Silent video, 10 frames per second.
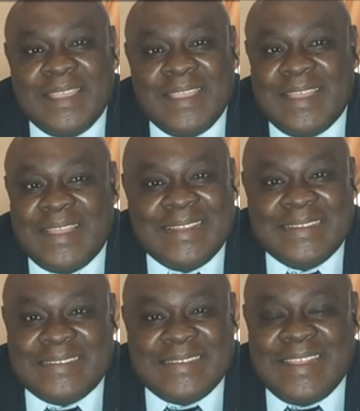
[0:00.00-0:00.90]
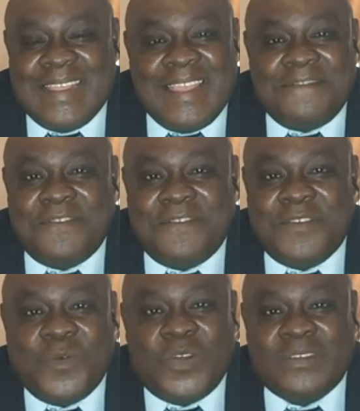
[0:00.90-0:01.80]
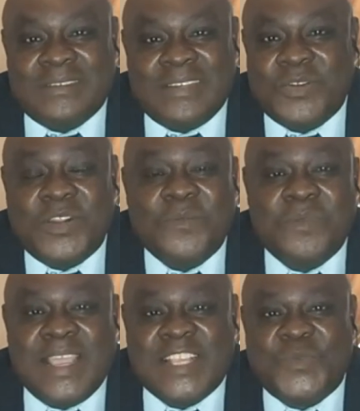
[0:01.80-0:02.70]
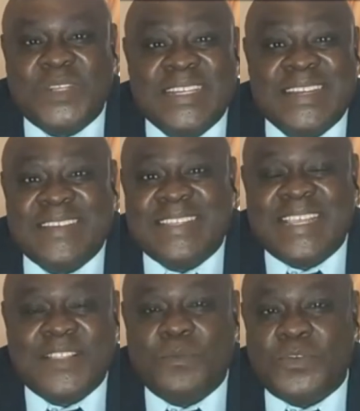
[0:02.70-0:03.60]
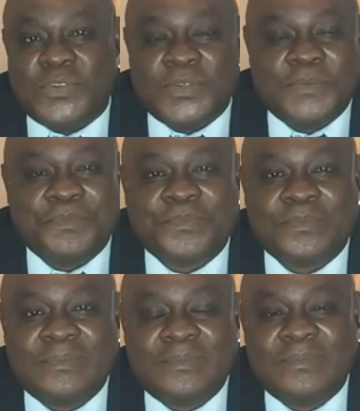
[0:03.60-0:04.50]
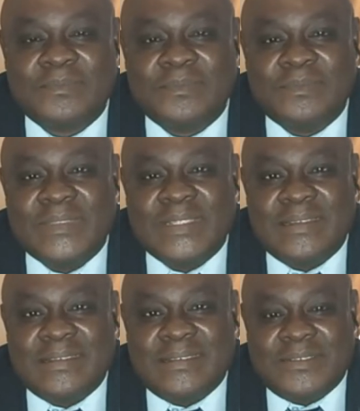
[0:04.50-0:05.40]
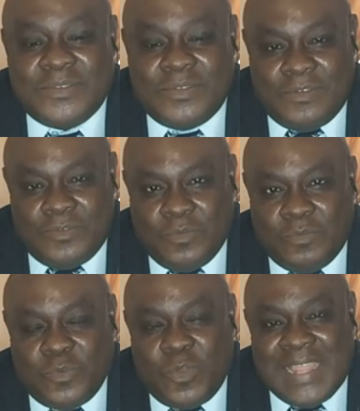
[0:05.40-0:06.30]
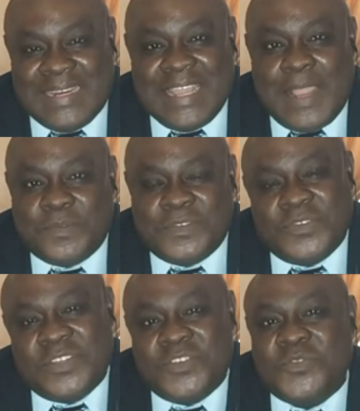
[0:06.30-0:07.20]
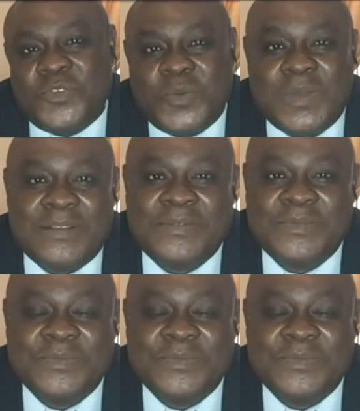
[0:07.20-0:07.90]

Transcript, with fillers: and everyone, including me, has been in the reset mode hmm. to, to adapt to the new normal.